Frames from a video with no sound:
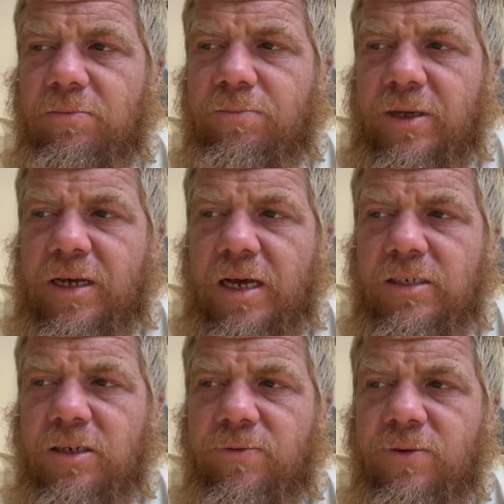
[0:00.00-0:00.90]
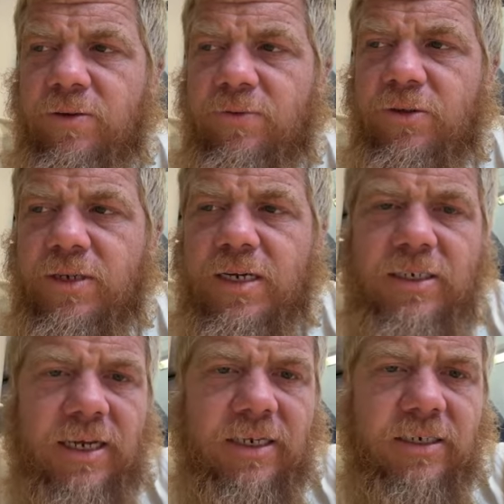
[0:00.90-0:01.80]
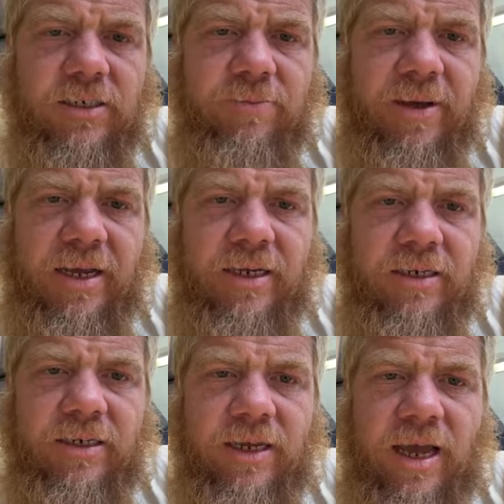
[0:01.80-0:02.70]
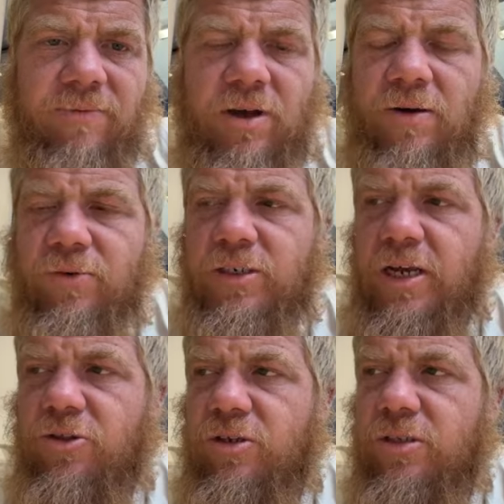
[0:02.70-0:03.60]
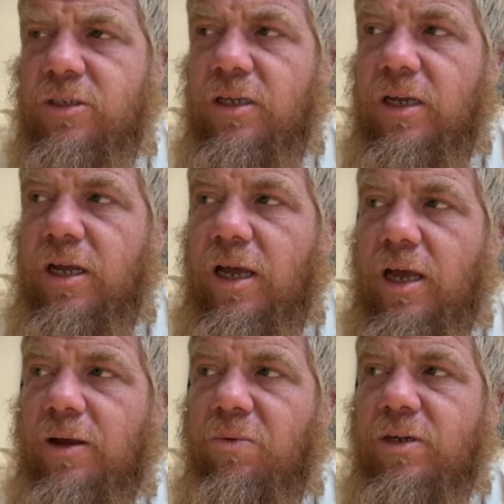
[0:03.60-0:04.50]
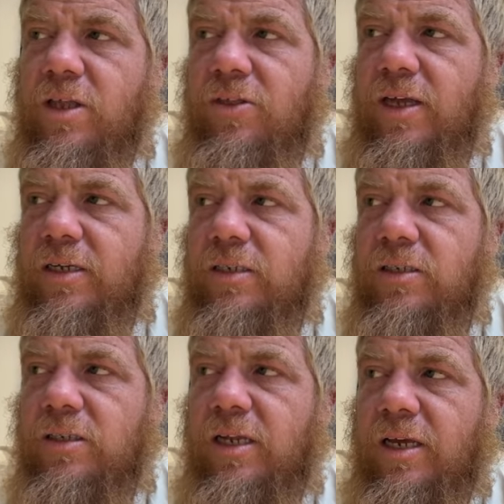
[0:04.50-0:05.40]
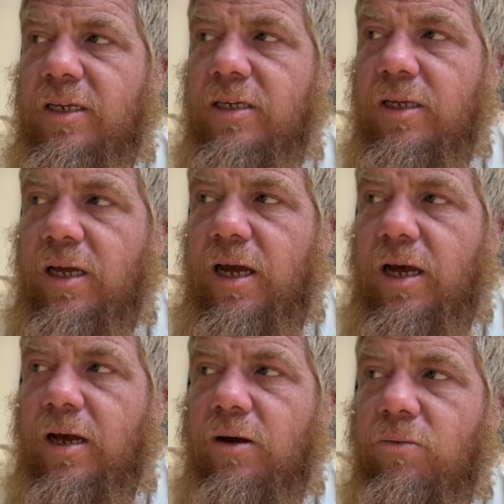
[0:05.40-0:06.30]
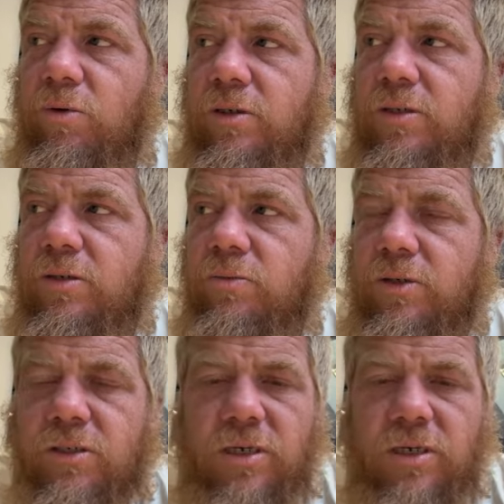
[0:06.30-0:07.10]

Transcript: because of, of you guys, I get to sit back and, and have conversations. And, and one of the things that uh, was was